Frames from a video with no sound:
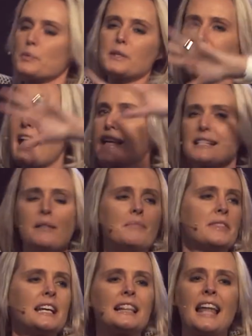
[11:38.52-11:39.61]
we take
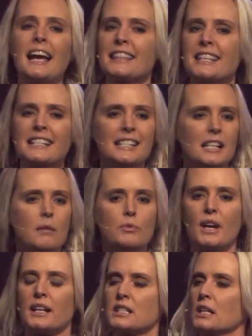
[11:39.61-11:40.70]
something like this
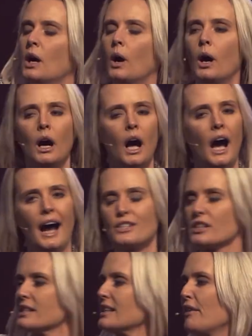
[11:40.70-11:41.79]
subject and go, I
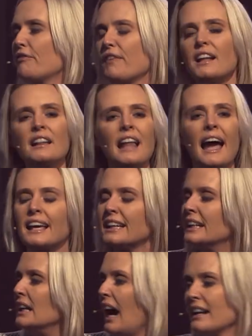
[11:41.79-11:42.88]
just, I feel like
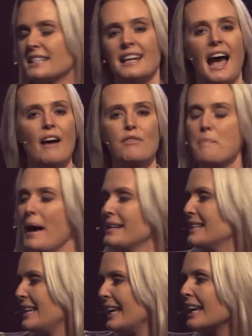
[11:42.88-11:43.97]
I didn't have a
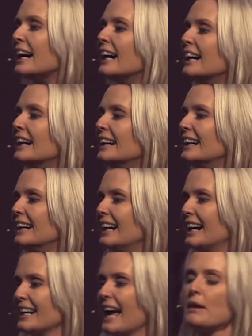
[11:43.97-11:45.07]
better year.
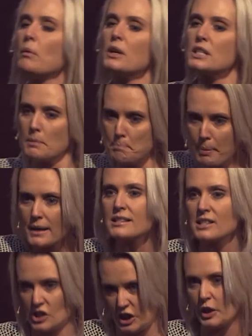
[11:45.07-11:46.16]
And I want to
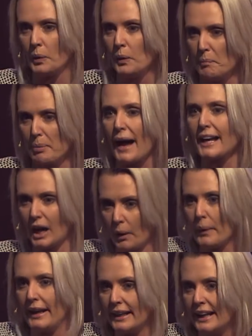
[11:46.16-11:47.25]
bust you by
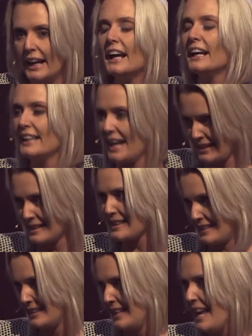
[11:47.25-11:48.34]
going,
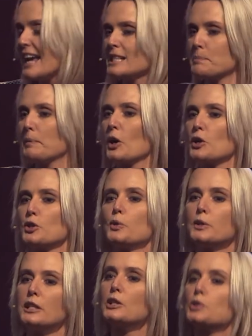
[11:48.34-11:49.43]
yes, it's because you
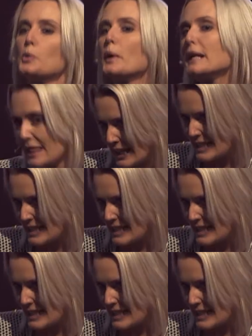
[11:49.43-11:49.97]
didn't do anything